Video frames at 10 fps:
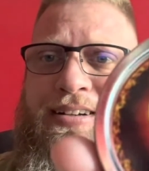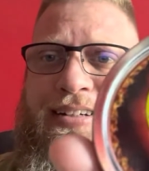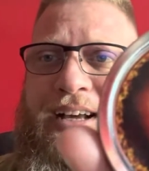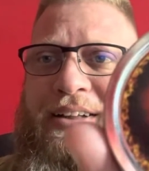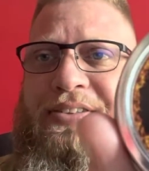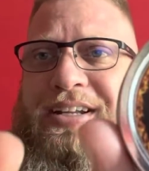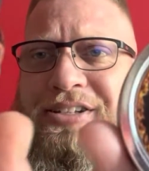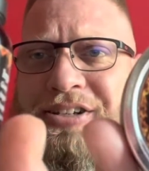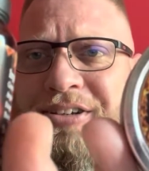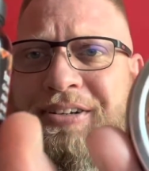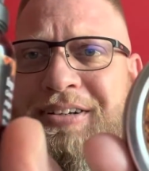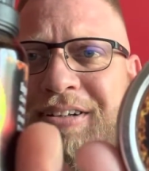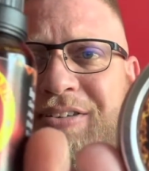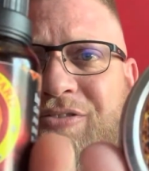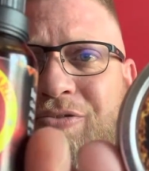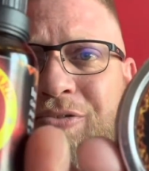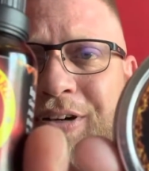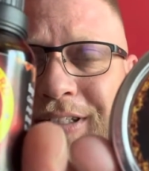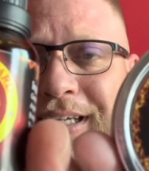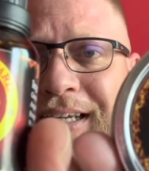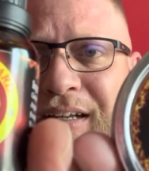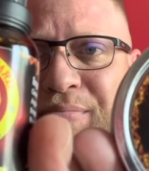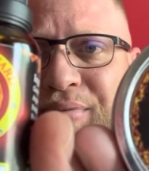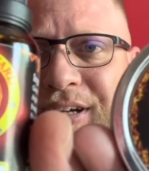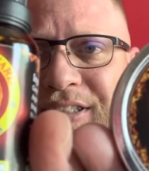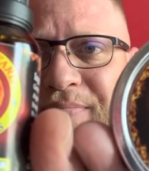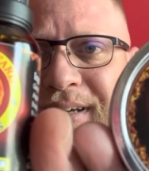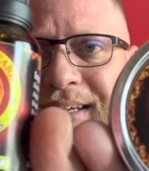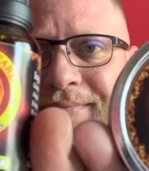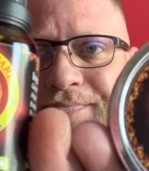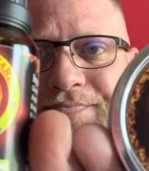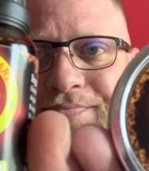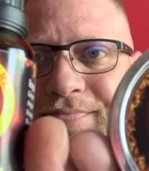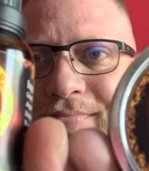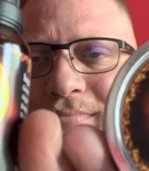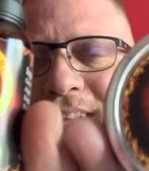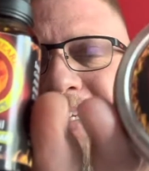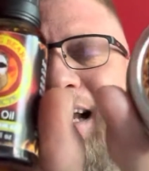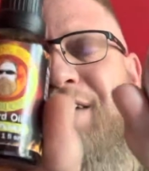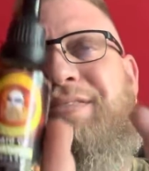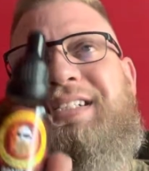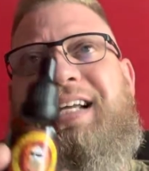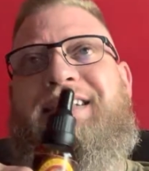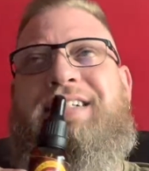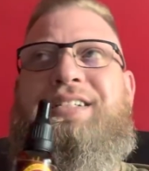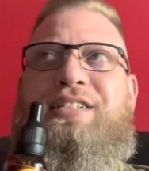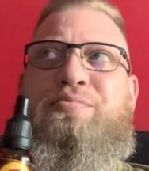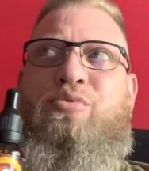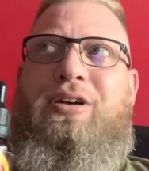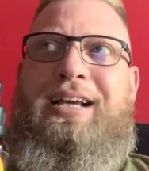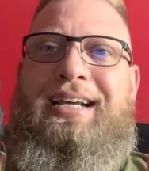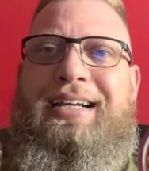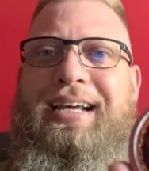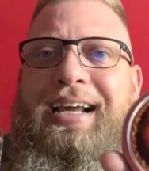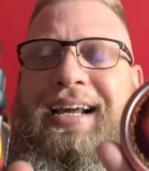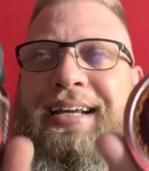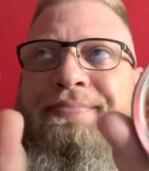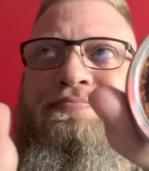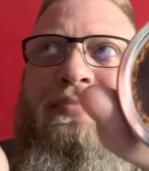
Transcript: Now this really impressed me. I would say this is more like a